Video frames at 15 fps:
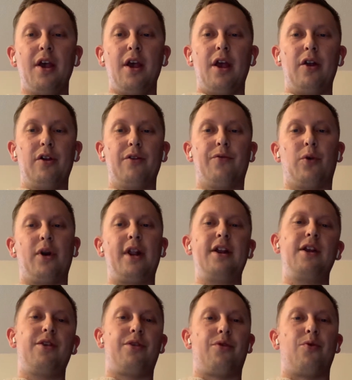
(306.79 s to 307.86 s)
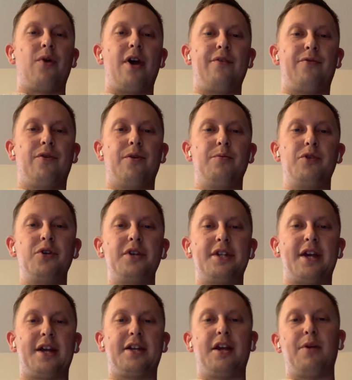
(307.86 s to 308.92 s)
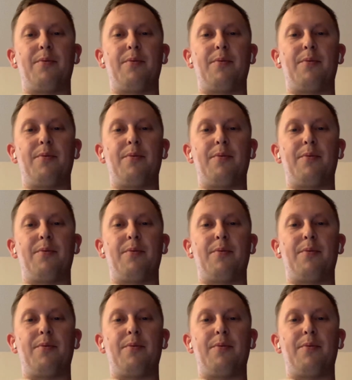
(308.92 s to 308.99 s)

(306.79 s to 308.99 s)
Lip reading: It'll avoid any threat from you detecting